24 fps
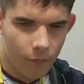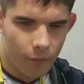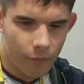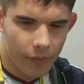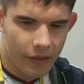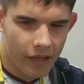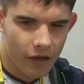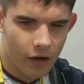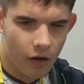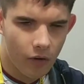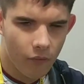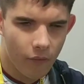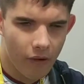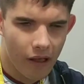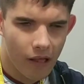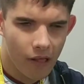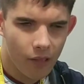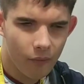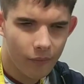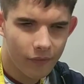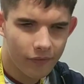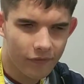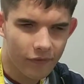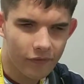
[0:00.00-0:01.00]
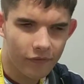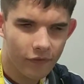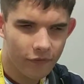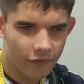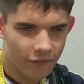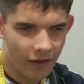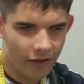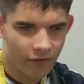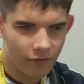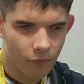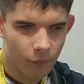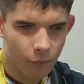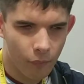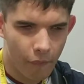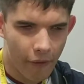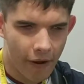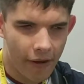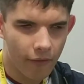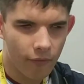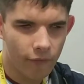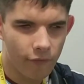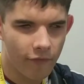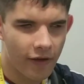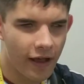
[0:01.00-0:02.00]
BRL, which is a standard
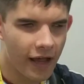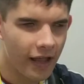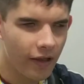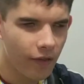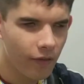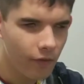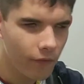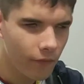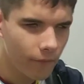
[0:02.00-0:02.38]
Braille file.